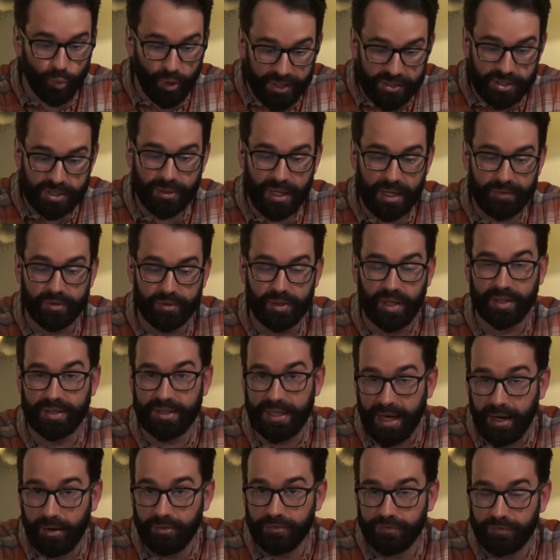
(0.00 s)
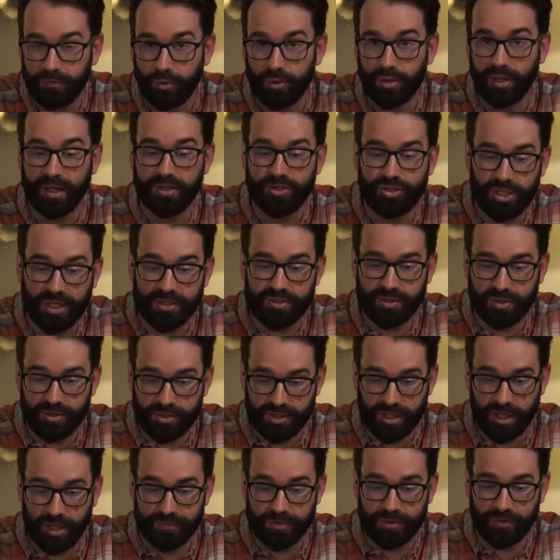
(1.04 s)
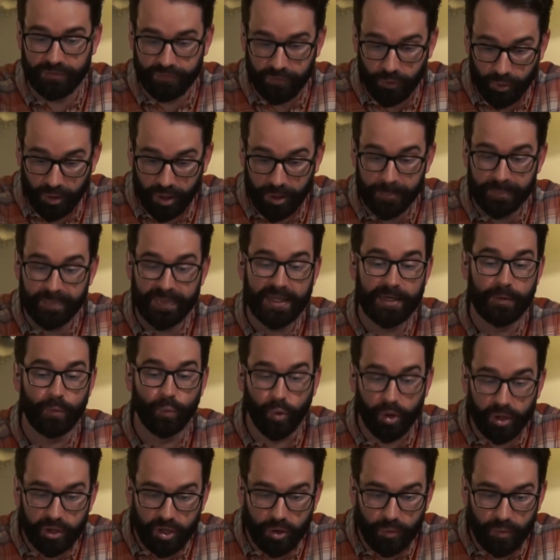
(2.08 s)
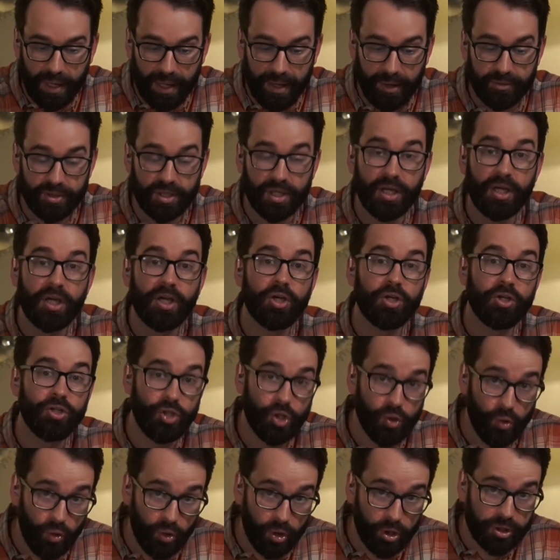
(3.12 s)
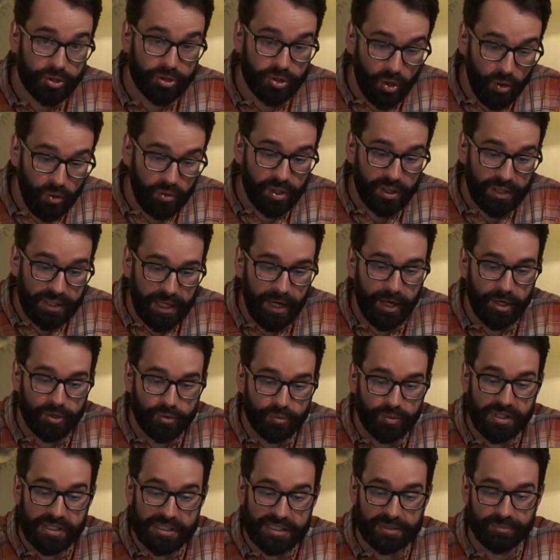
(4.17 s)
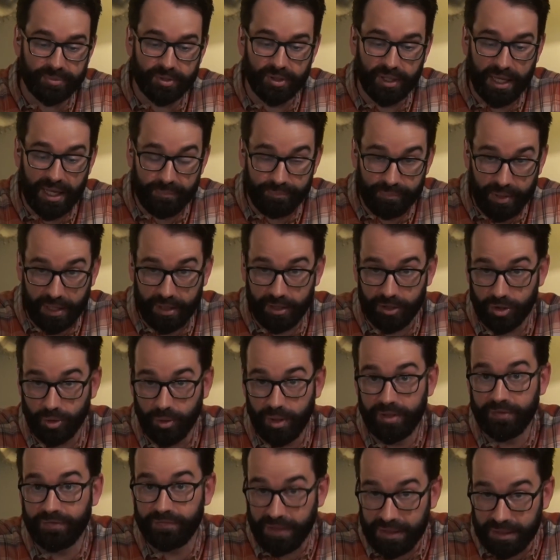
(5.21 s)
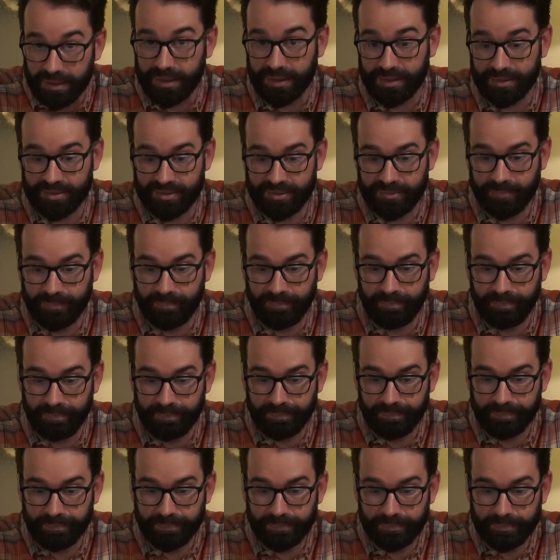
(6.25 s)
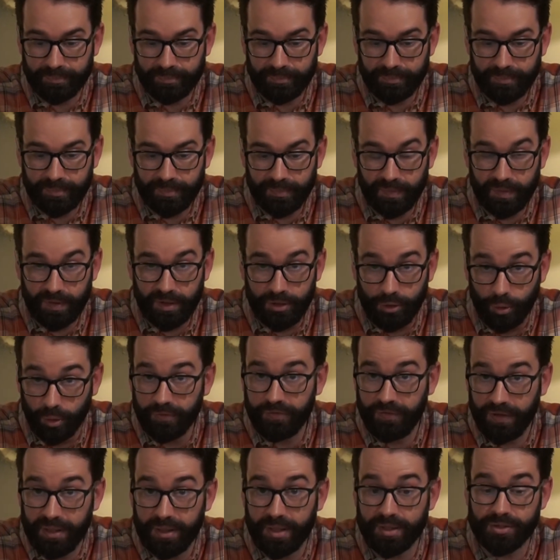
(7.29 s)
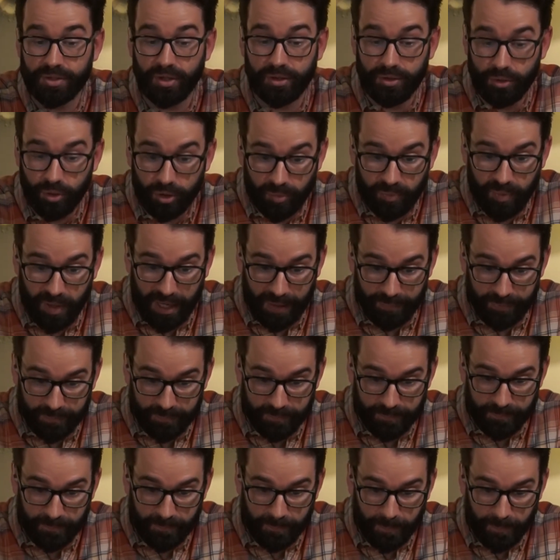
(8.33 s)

whatsoever account for, adjust ourselves for, work around your totally unreasonable and paranoid feelings. Your feelings are your problem.